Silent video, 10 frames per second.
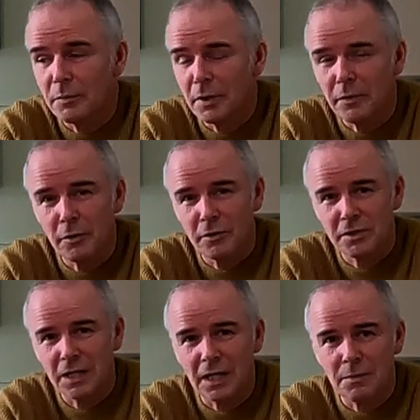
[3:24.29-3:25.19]
but there
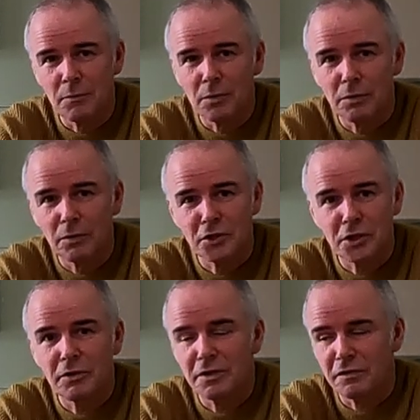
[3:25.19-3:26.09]
was slightly more
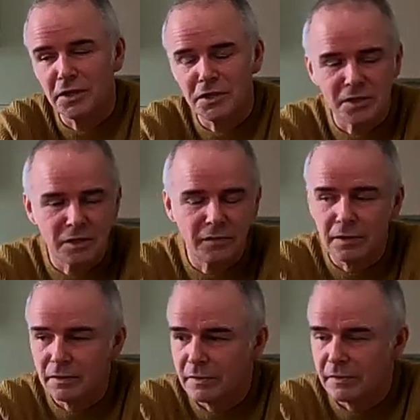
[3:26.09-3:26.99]
luxurious finishes than
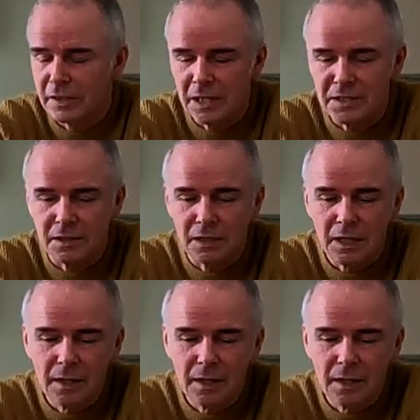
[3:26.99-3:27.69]
the than the classic.